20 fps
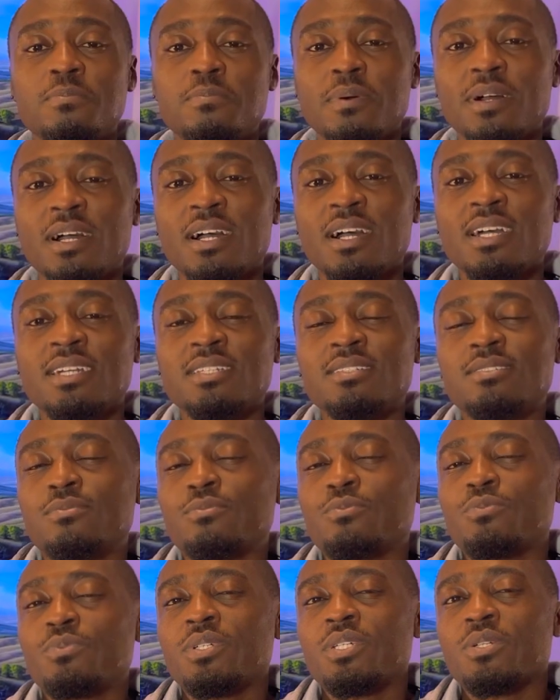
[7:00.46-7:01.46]

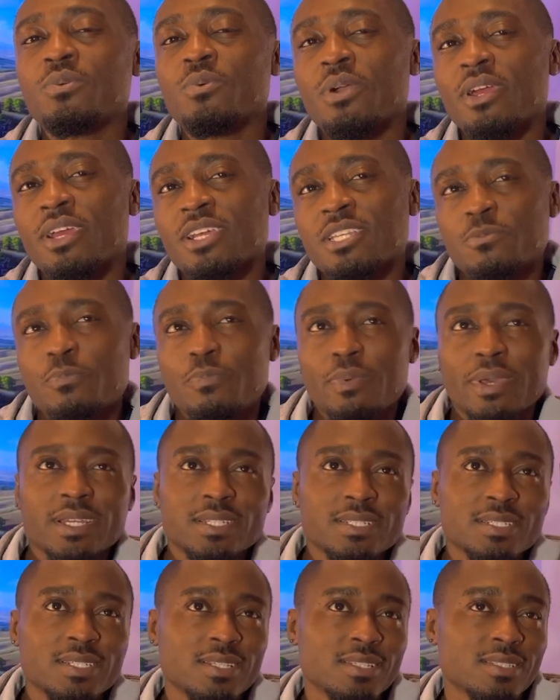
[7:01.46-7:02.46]
but we were
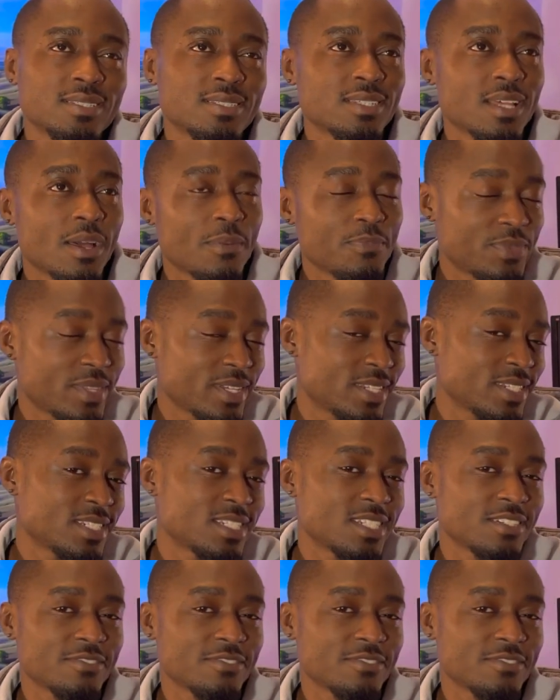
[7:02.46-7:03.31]
expecting something